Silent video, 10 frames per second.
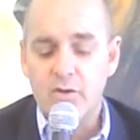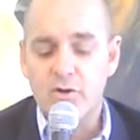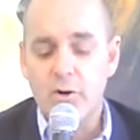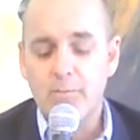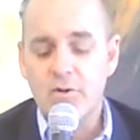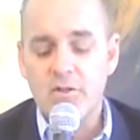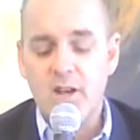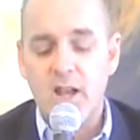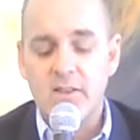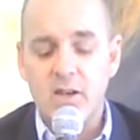For the
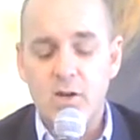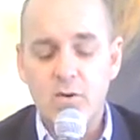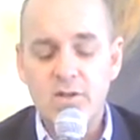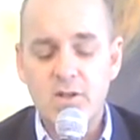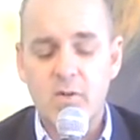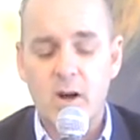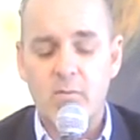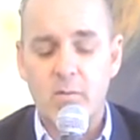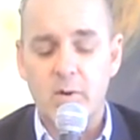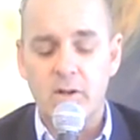scripture saith that
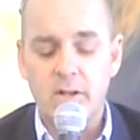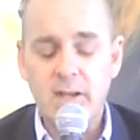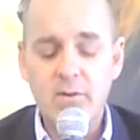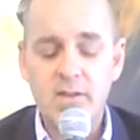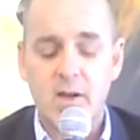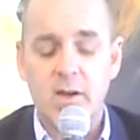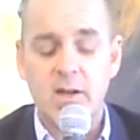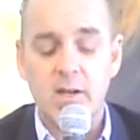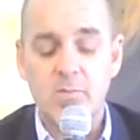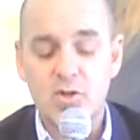whosoever
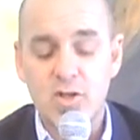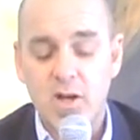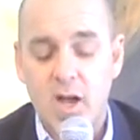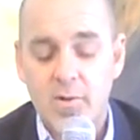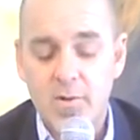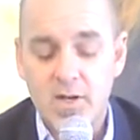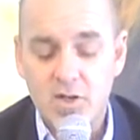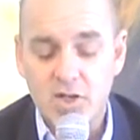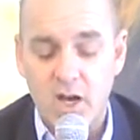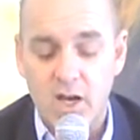believeth on him should
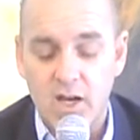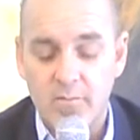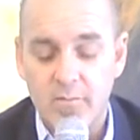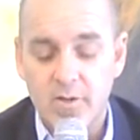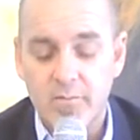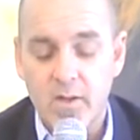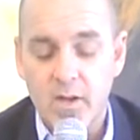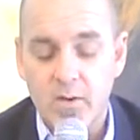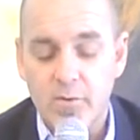not be ashamed.